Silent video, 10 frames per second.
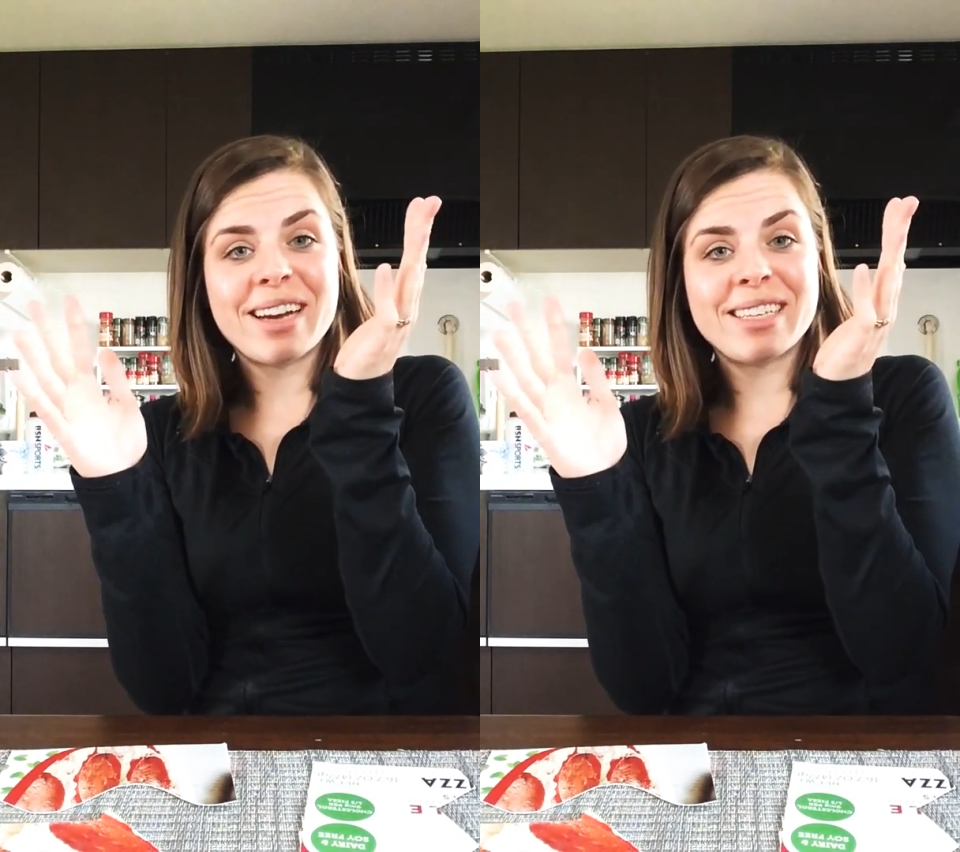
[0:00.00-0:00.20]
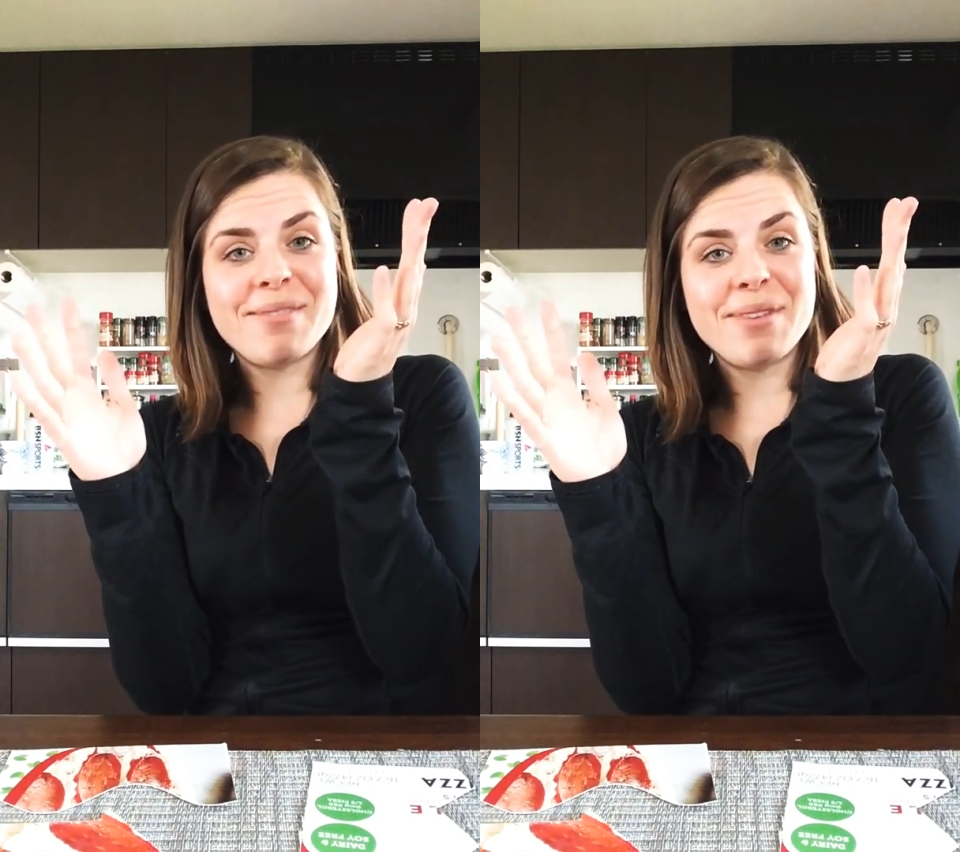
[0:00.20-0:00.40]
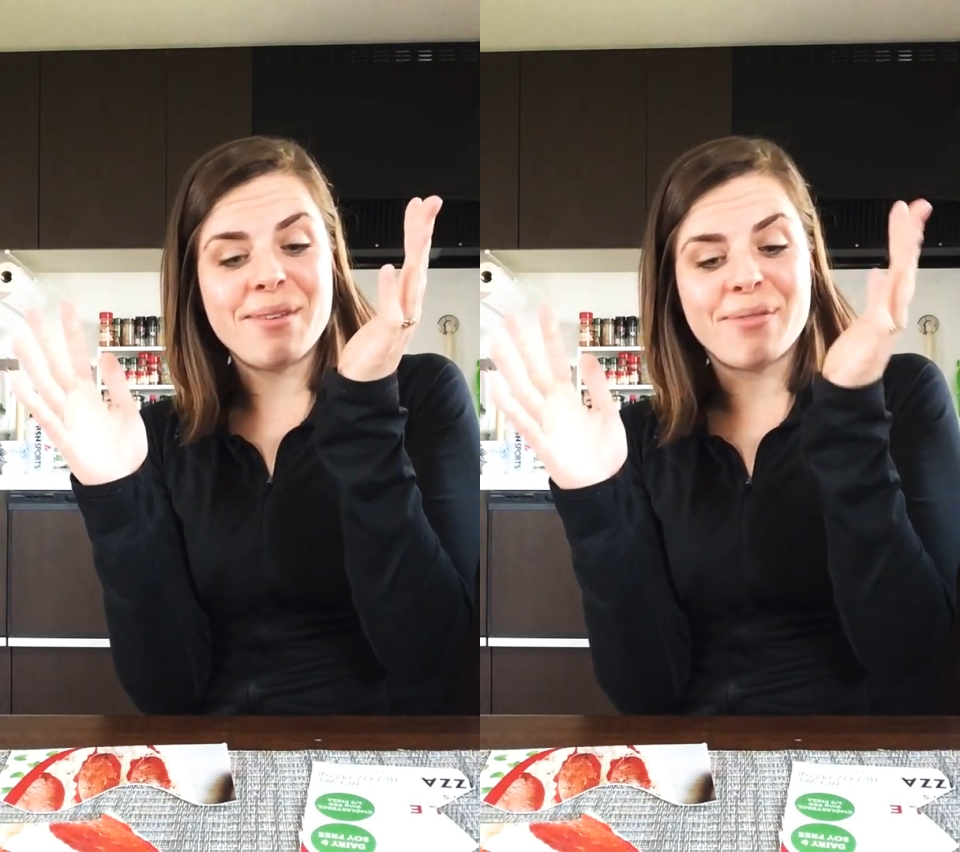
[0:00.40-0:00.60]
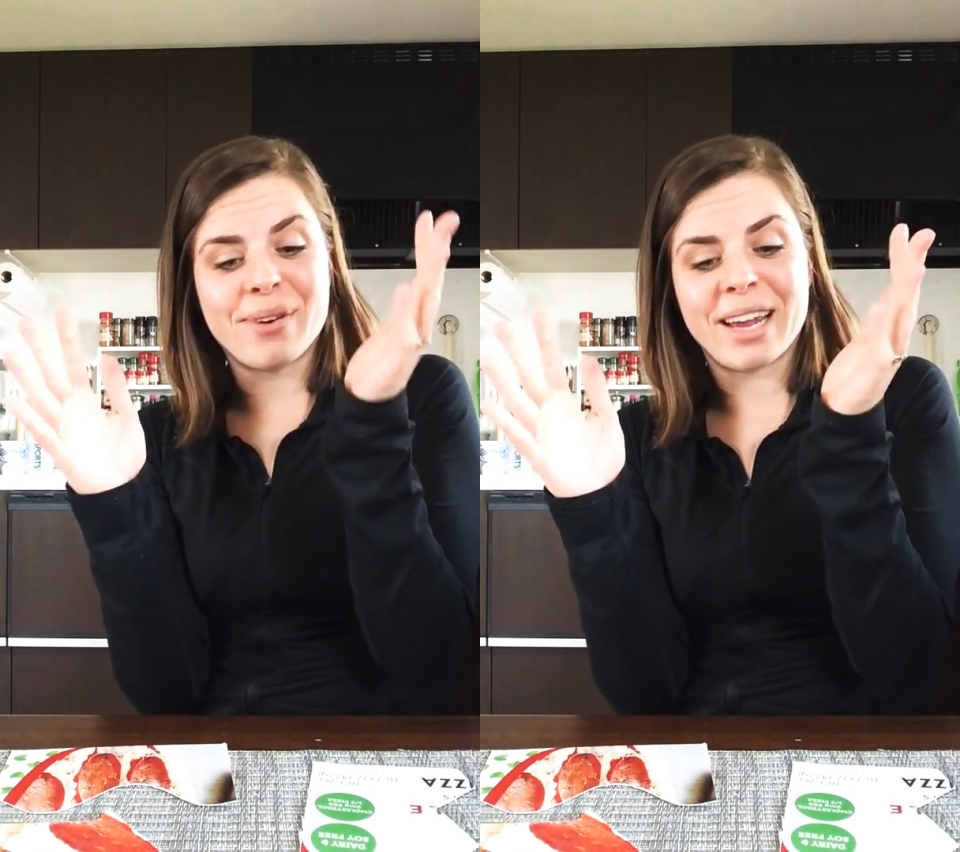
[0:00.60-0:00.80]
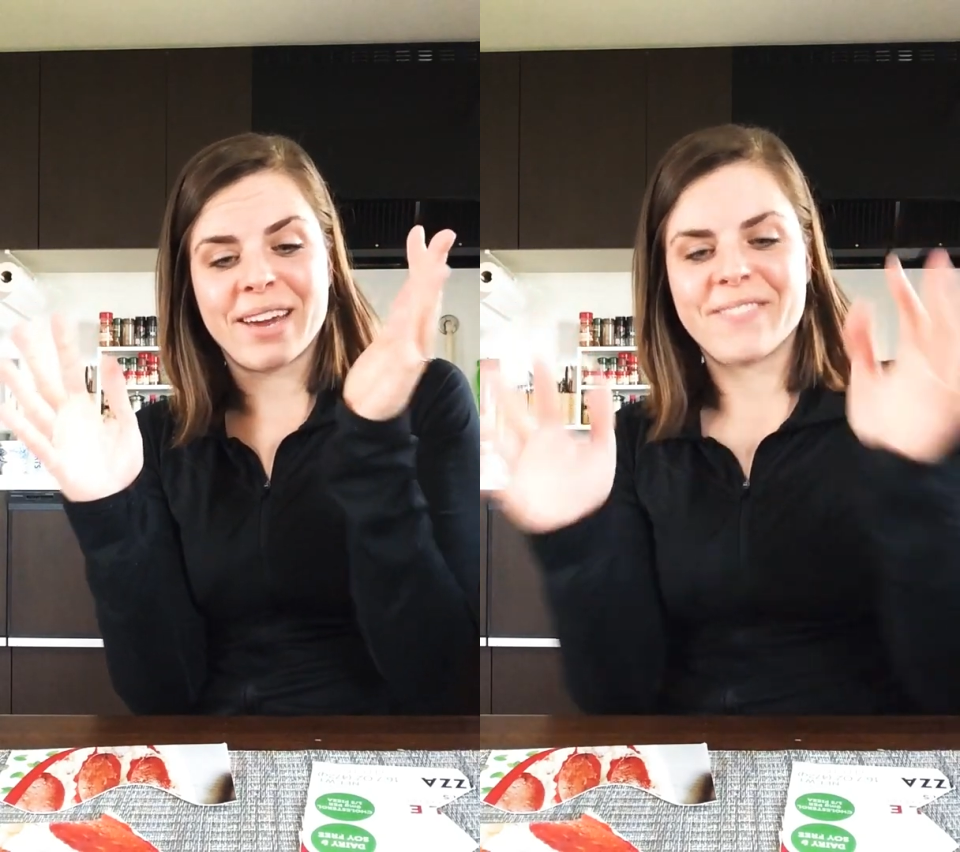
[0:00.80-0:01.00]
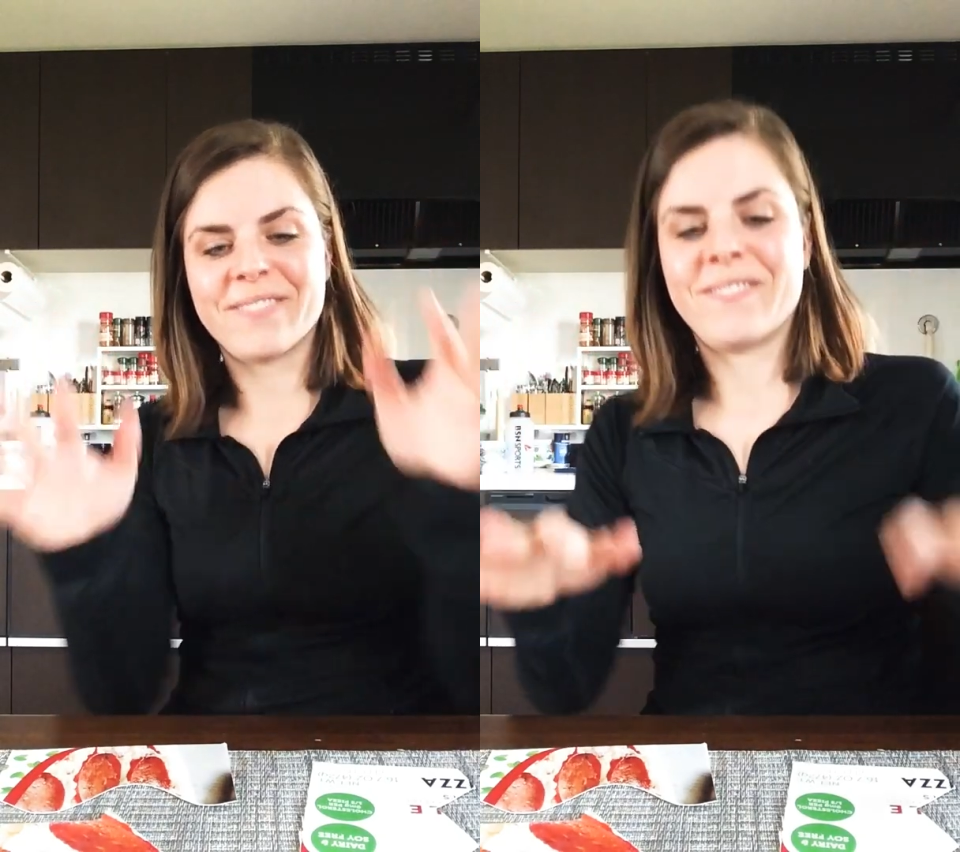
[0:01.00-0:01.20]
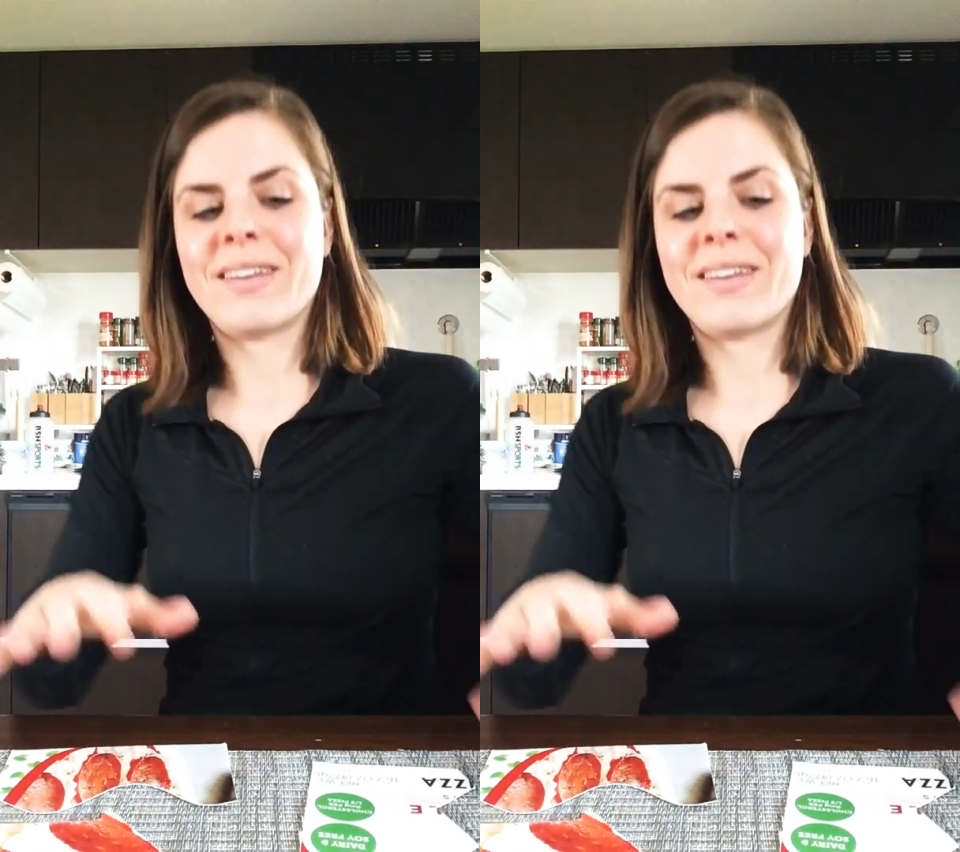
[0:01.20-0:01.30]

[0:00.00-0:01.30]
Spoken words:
activity for you.